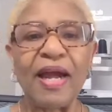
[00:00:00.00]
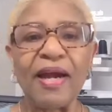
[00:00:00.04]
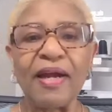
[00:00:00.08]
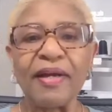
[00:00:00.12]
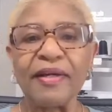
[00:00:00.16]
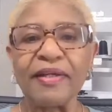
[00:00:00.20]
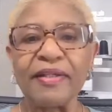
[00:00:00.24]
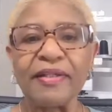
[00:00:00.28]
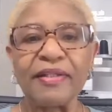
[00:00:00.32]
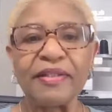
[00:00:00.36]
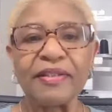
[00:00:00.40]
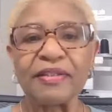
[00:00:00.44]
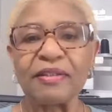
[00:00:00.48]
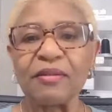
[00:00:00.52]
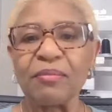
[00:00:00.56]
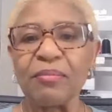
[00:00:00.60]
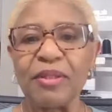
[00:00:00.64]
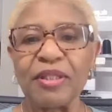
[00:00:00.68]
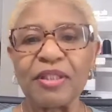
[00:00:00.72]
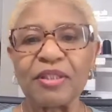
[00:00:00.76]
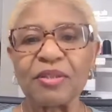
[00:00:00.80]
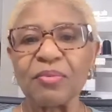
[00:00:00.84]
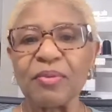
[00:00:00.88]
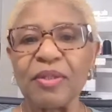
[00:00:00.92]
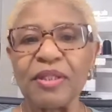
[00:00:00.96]
ironing is the
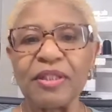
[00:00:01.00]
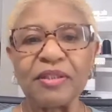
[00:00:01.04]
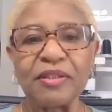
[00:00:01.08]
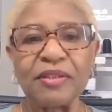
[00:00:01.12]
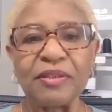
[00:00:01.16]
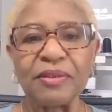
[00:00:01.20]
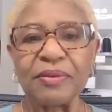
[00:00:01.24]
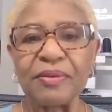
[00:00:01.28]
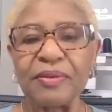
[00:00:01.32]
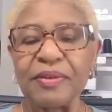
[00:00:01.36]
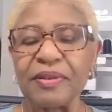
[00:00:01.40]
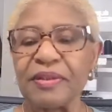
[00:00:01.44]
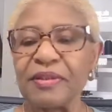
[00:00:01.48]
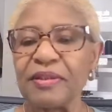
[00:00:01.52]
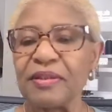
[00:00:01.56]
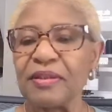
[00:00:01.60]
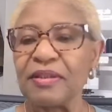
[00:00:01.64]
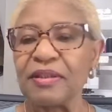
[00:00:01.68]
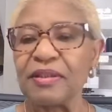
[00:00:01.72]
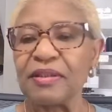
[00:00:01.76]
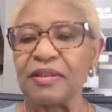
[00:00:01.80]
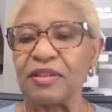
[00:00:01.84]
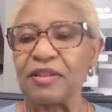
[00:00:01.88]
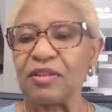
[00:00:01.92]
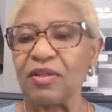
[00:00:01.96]
best way to do it.
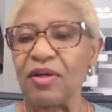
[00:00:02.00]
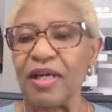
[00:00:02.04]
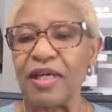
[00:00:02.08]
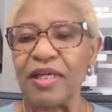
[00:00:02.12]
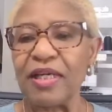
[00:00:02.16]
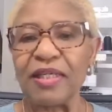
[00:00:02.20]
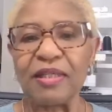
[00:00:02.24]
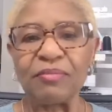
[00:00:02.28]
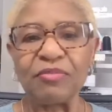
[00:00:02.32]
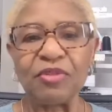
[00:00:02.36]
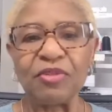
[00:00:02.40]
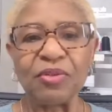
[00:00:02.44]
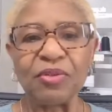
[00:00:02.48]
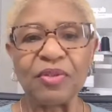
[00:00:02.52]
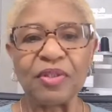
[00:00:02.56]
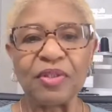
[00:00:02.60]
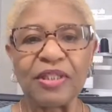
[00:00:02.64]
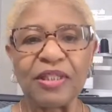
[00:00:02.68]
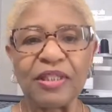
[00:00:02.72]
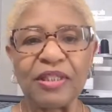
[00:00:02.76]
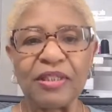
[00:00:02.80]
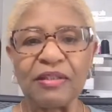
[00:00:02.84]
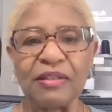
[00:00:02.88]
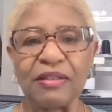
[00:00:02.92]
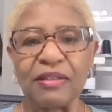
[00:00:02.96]
So I ended up
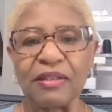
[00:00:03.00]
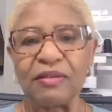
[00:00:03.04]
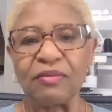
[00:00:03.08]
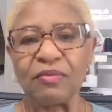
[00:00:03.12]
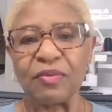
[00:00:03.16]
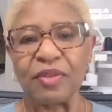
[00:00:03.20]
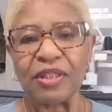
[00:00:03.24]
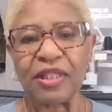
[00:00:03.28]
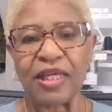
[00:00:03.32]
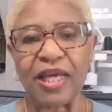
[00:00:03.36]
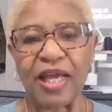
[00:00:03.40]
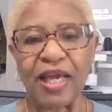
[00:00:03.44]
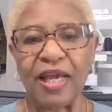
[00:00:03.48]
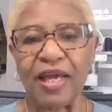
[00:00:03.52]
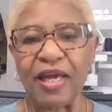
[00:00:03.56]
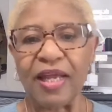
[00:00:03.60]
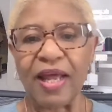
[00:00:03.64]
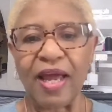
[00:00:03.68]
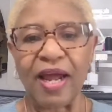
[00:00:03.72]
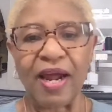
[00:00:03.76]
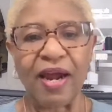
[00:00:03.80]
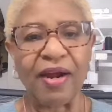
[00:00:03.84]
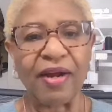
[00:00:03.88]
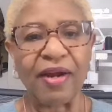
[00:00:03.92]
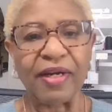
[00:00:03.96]
doing it with the
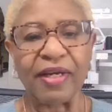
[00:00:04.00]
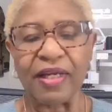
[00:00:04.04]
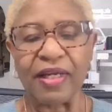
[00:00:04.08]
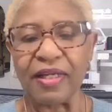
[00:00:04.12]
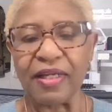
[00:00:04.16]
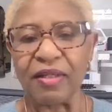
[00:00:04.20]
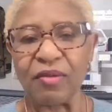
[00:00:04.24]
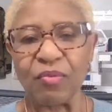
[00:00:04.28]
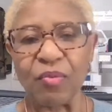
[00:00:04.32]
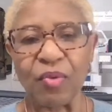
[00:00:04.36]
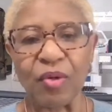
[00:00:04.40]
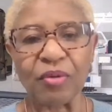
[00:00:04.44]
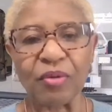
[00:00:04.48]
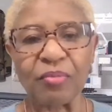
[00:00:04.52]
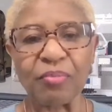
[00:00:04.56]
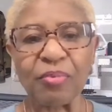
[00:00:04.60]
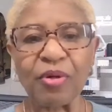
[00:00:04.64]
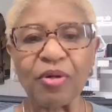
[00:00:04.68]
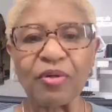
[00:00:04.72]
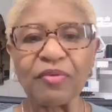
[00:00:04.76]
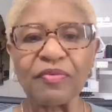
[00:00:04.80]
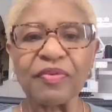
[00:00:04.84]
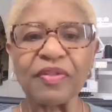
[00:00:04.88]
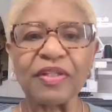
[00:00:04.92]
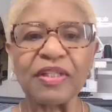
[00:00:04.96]
hand iron, and it worked
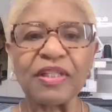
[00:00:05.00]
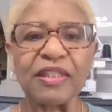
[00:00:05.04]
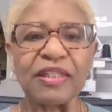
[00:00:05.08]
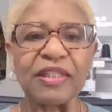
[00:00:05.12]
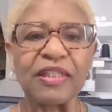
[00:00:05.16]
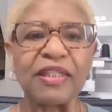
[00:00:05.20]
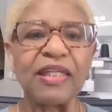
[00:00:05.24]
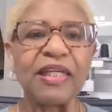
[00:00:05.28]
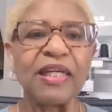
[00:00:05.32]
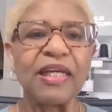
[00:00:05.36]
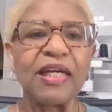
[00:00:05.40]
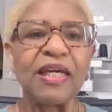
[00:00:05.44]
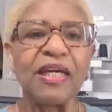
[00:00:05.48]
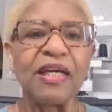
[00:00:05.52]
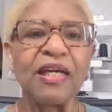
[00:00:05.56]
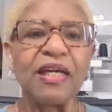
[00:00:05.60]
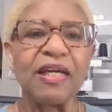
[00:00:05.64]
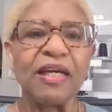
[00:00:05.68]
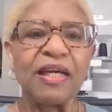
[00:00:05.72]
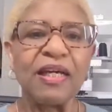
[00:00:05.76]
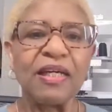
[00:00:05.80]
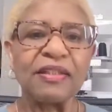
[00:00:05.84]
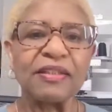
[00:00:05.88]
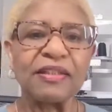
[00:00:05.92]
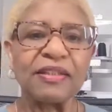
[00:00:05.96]
perfectly.
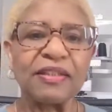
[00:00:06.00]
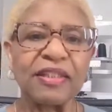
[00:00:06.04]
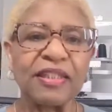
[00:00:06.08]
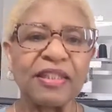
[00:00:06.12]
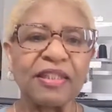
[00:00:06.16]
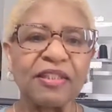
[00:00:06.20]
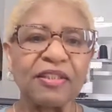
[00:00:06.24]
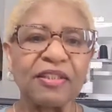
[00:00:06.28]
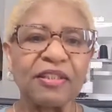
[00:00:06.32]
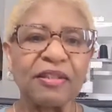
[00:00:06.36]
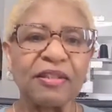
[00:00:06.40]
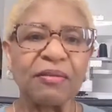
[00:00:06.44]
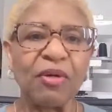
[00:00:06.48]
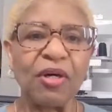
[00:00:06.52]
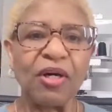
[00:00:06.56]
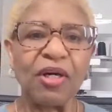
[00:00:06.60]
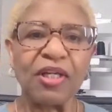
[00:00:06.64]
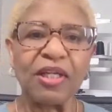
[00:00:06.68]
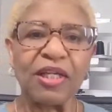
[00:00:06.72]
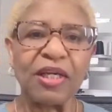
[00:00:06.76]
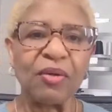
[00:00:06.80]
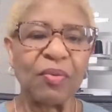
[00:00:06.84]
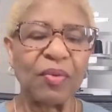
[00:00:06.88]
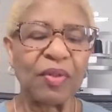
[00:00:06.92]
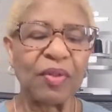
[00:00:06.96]
Sealed them
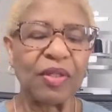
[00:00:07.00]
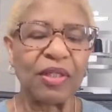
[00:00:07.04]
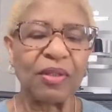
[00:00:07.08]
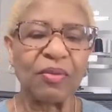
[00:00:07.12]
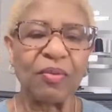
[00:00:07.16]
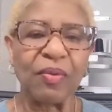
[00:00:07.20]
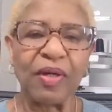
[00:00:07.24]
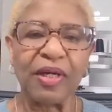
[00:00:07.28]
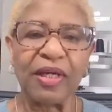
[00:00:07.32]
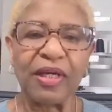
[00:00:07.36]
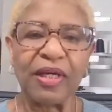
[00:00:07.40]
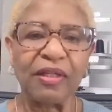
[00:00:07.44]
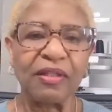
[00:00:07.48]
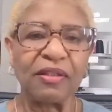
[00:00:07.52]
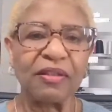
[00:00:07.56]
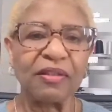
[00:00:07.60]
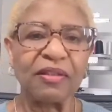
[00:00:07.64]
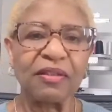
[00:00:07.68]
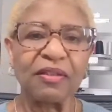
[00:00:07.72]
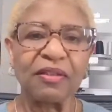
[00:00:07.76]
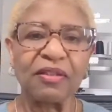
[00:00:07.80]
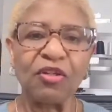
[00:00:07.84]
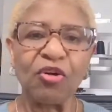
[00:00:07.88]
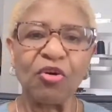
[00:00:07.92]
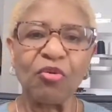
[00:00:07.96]
on there really well,
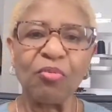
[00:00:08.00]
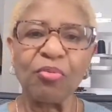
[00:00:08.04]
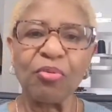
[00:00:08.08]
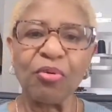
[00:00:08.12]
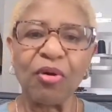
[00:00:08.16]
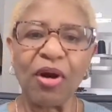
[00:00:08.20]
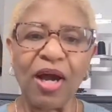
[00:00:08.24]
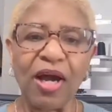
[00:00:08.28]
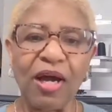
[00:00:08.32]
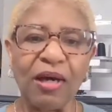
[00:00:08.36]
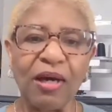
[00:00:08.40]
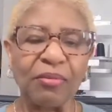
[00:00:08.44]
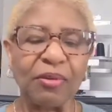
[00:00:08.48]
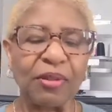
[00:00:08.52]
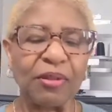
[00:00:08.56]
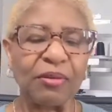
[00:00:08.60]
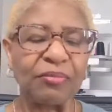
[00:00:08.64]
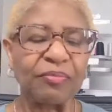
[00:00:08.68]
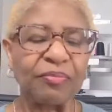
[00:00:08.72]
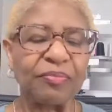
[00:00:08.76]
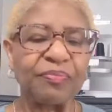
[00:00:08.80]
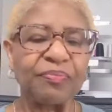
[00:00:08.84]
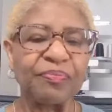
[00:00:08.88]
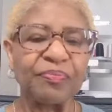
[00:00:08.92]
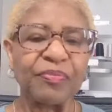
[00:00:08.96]
no
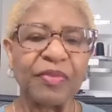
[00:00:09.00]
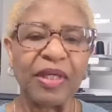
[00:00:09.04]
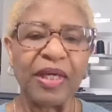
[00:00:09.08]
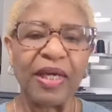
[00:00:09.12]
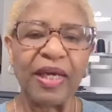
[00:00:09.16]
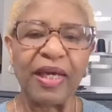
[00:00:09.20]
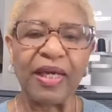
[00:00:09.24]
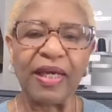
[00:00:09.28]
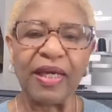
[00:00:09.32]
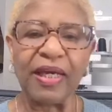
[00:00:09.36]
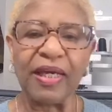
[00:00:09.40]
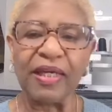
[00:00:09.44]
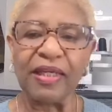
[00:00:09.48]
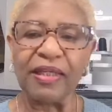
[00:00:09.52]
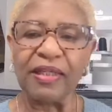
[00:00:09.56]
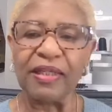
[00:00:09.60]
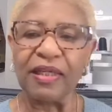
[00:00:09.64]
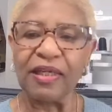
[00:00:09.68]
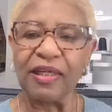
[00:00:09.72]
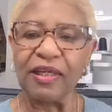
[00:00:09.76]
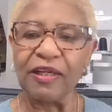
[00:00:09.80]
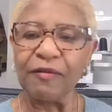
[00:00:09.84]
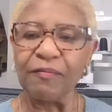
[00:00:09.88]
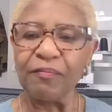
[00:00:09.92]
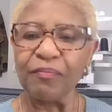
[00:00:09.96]
problem, and
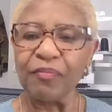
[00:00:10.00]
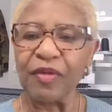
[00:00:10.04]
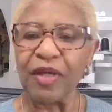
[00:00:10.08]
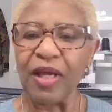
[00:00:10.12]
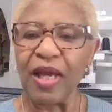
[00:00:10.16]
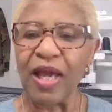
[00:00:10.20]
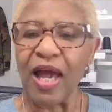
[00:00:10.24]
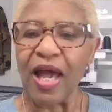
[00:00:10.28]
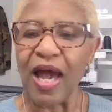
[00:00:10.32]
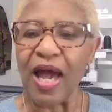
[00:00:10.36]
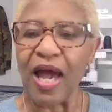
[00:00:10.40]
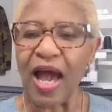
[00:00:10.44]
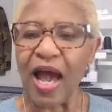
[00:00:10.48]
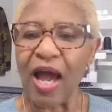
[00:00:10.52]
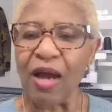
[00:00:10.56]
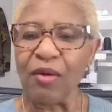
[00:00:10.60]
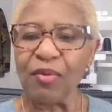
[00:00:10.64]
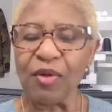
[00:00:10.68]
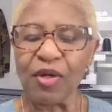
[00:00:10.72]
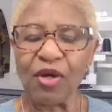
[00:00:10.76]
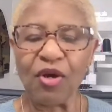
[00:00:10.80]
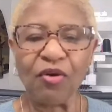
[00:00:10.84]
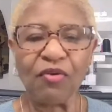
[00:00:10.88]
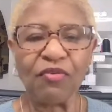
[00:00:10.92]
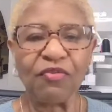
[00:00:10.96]
I
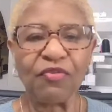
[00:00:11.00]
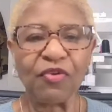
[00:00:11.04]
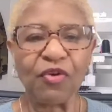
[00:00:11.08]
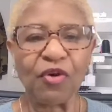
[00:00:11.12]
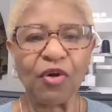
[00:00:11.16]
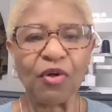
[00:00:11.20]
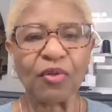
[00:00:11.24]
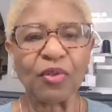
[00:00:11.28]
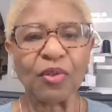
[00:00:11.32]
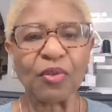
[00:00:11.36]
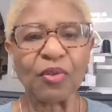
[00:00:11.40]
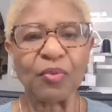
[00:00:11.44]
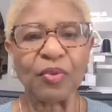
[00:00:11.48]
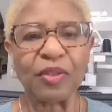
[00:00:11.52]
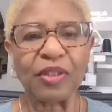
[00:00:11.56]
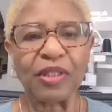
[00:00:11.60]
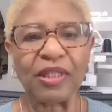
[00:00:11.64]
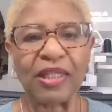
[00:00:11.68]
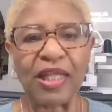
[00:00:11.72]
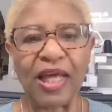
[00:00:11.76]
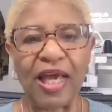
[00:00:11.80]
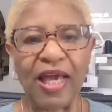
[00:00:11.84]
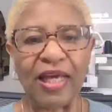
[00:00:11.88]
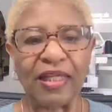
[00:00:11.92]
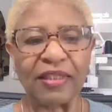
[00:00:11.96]
would go forward with
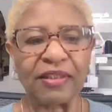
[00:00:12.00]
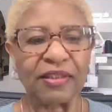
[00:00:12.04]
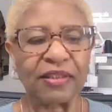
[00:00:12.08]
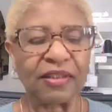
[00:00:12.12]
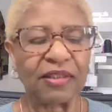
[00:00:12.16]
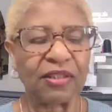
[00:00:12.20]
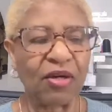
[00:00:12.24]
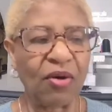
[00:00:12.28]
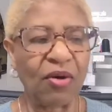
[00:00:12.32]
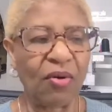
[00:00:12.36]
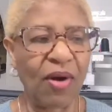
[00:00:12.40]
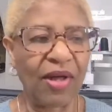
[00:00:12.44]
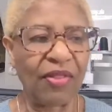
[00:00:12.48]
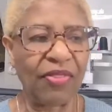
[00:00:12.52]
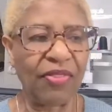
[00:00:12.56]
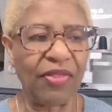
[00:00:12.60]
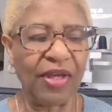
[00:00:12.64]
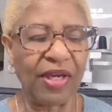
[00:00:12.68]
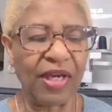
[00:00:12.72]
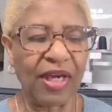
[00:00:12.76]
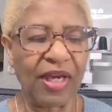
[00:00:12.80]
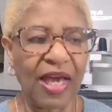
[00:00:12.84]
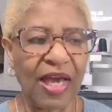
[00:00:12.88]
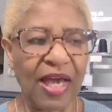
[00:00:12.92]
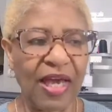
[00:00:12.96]
that. So I
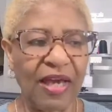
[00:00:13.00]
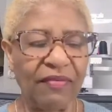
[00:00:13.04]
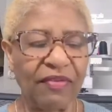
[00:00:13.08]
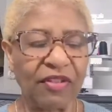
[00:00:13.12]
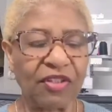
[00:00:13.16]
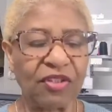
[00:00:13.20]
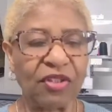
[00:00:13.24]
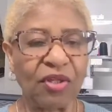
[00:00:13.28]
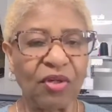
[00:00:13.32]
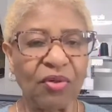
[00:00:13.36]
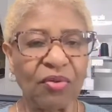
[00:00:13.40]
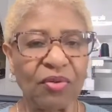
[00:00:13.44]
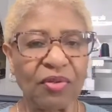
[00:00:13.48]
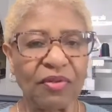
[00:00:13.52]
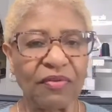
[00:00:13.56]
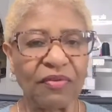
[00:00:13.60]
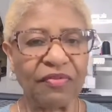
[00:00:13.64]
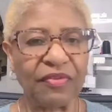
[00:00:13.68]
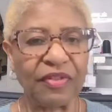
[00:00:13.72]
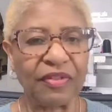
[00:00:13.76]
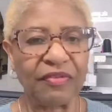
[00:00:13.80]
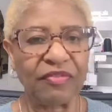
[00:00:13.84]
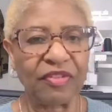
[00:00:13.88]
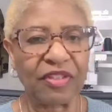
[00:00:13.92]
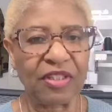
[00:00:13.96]
think I have a total of
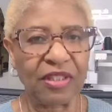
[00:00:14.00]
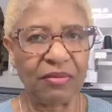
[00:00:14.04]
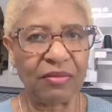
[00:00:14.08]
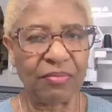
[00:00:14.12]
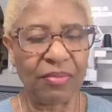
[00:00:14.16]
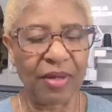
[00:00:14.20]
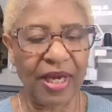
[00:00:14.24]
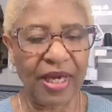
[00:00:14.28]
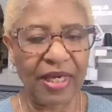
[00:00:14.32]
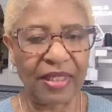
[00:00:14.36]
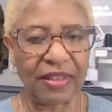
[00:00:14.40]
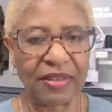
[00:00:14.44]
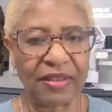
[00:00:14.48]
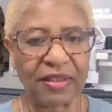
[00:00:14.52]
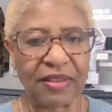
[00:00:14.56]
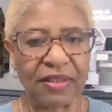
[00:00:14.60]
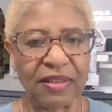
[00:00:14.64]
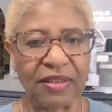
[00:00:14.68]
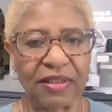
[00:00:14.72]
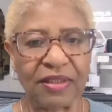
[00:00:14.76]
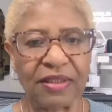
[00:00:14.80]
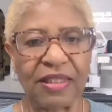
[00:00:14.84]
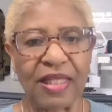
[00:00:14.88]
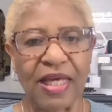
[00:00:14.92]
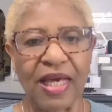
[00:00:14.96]
15
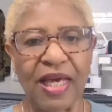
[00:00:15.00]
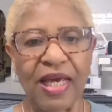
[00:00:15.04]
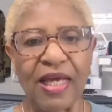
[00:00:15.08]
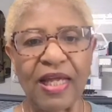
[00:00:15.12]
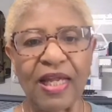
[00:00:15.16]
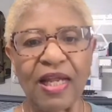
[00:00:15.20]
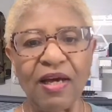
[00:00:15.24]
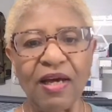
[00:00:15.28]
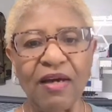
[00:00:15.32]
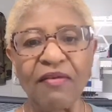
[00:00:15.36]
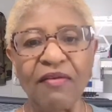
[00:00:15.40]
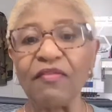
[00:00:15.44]
patches that